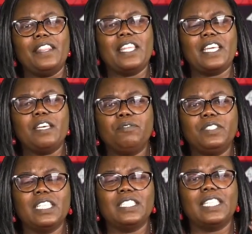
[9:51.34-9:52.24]
The
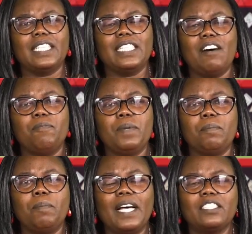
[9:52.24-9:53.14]
giftings that have
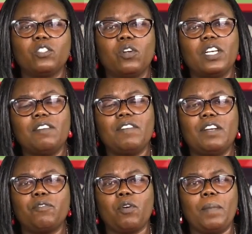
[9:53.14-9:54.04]
been passed on
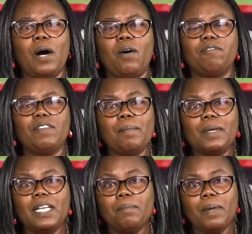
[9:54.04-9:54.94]
even from our
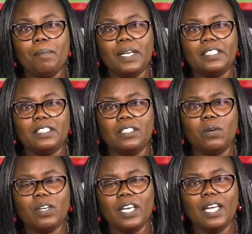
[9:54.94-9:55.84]
family members.
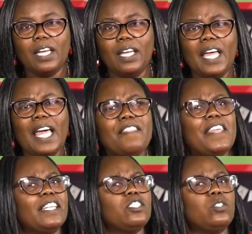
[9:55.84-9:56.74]
Okay?
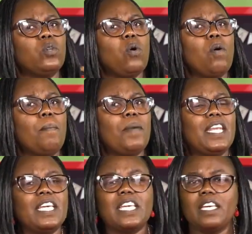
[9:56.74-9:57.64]
There are so
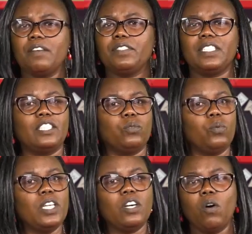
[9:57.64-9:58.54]
many gifts that
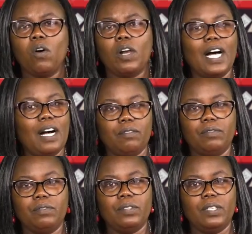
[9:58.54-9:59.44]
we all have.
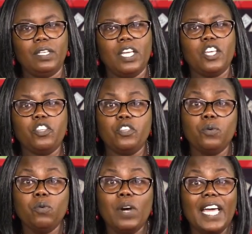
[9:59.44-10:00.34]

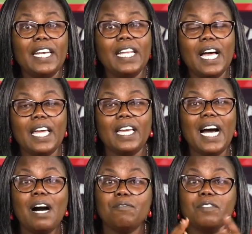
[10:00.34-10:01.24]
You and I
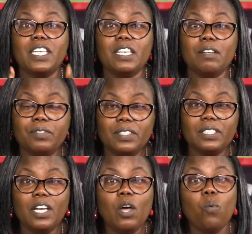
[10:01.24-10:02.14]
have
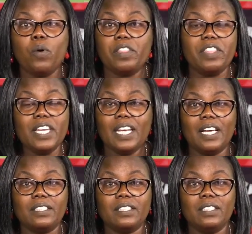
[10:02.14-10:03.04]
gifts within
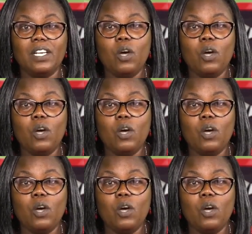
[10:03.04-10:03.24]
us.